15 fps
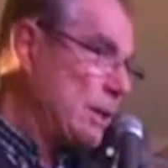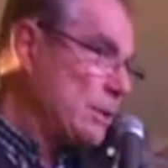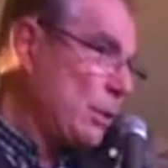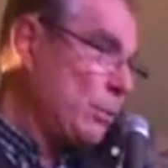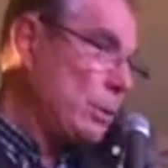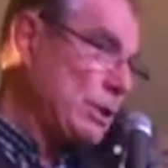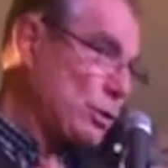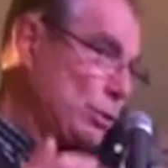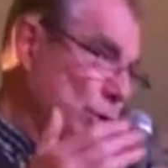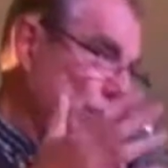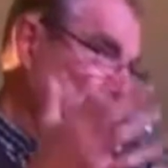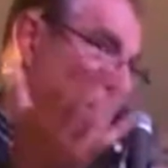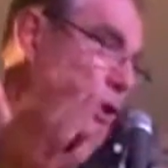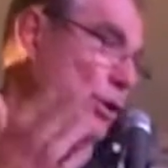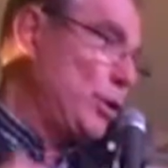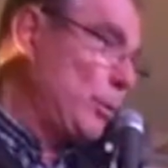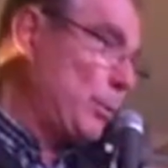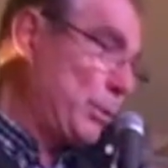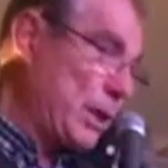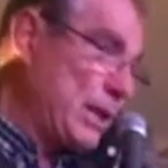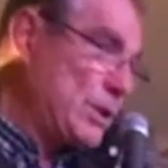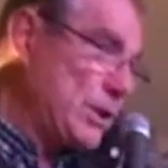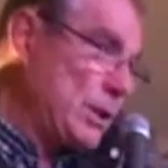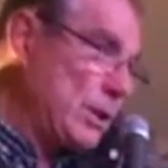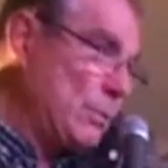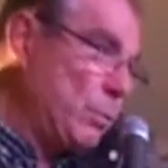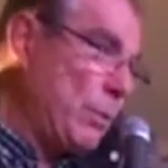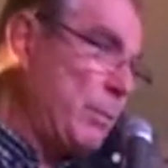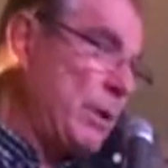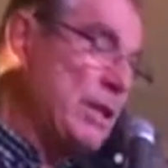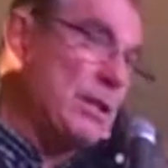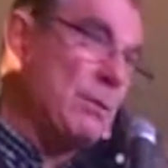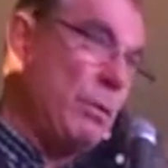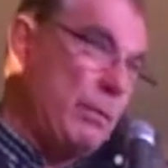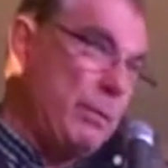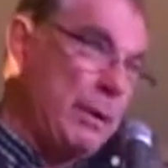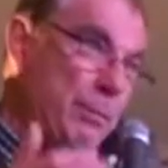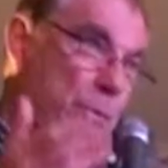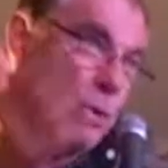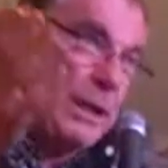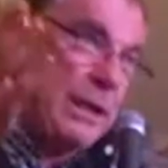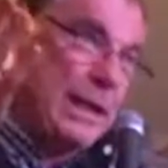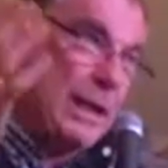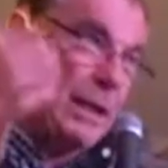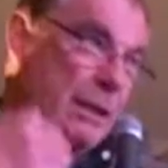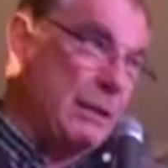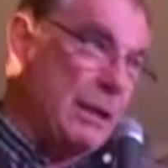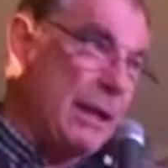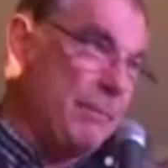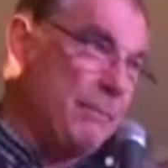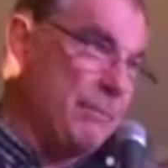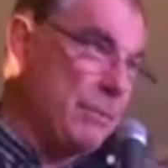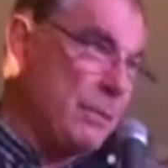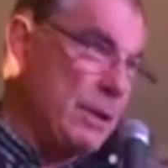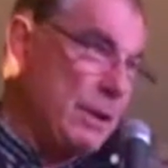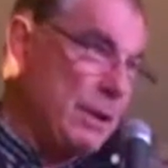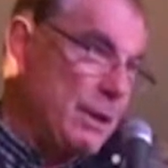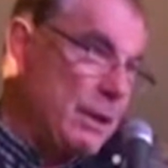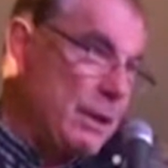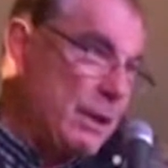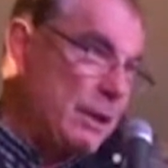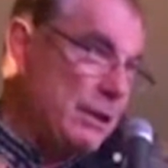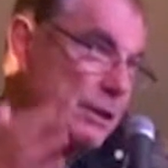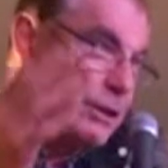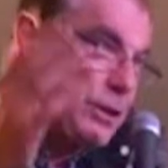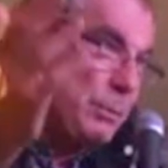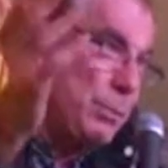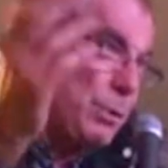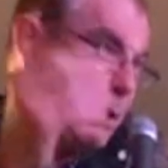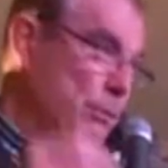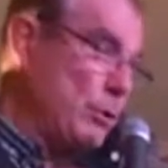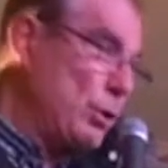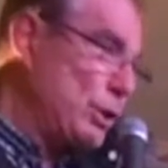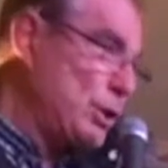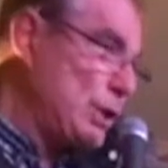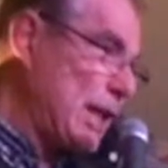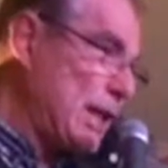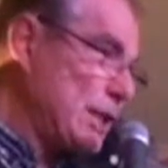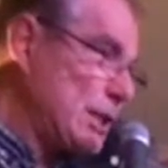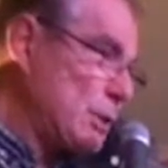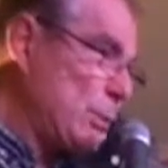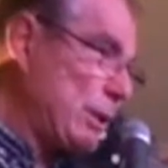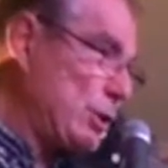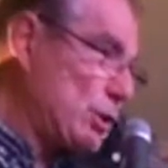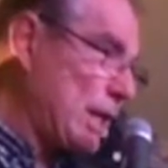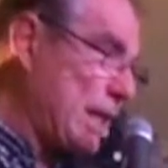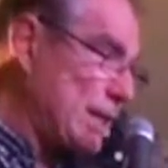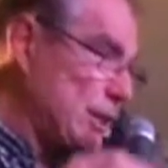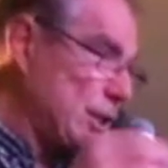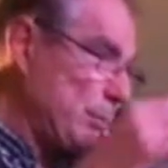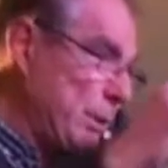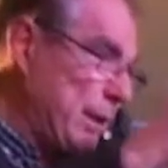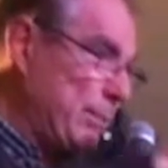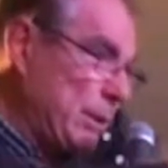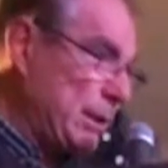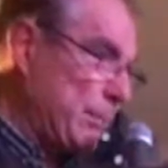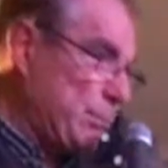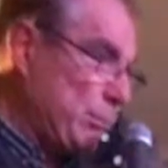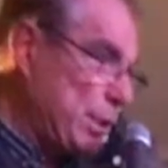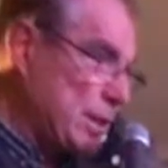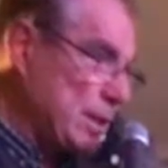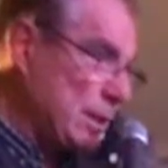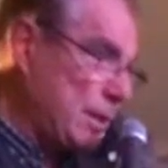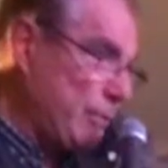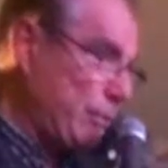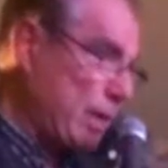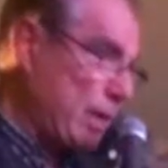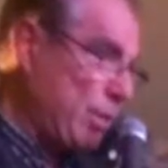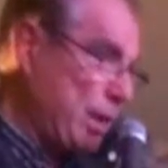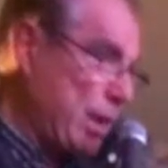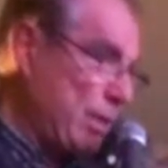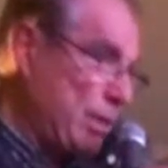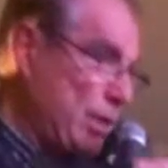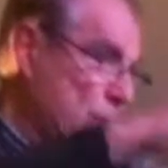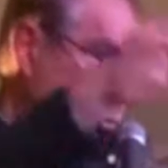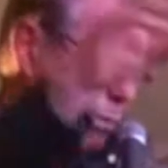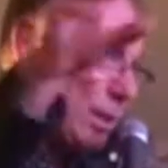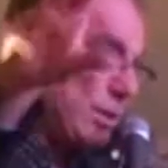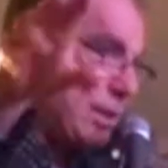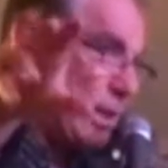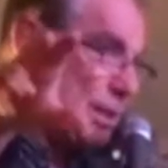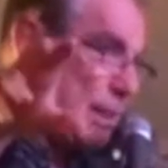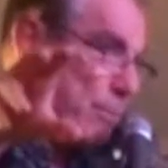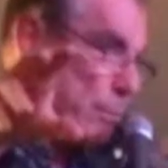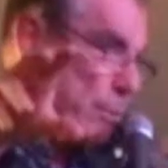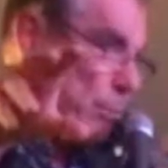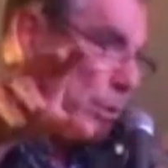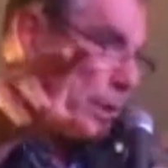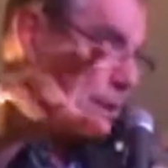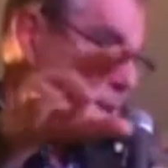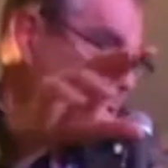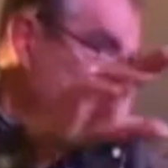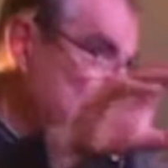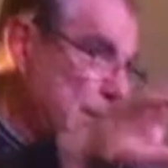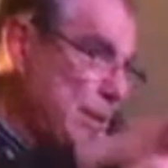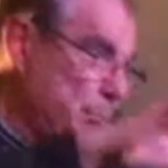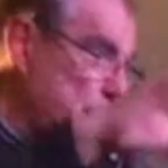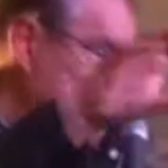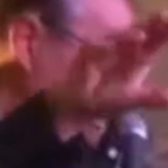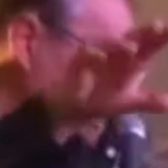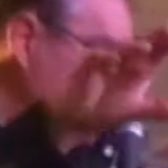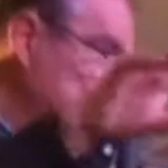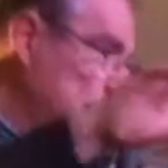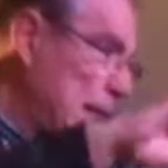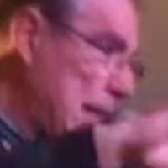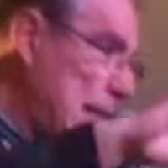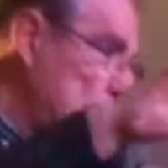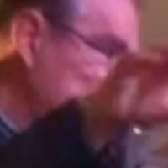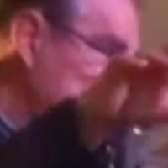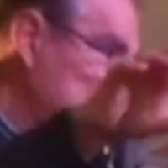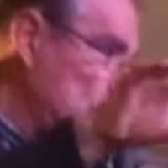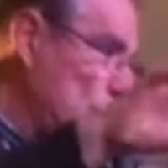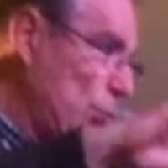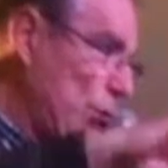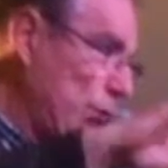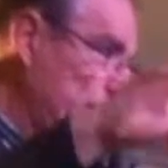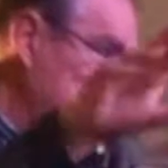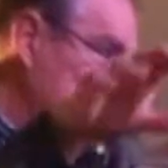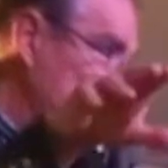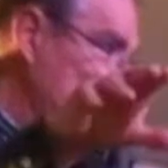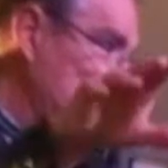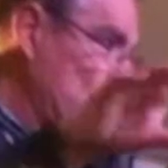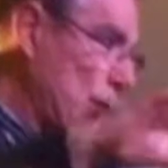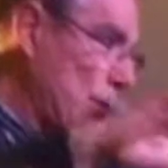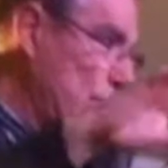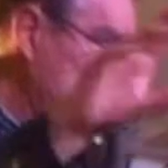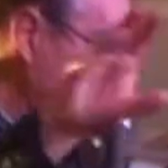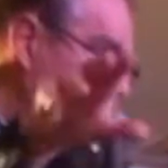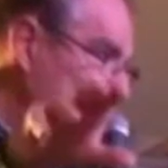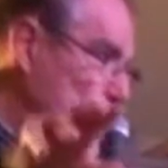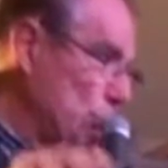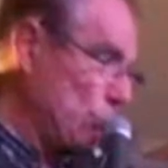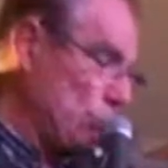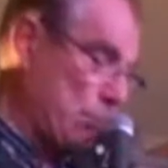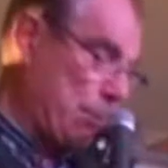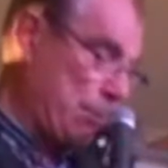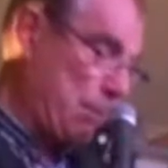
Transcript: So I thought, this could set a new precedent. When we appoint our Supreme Court judges, we should ask the people in prison if they think this one's acceptable. Has he been even-handed in all of this, you know, after all?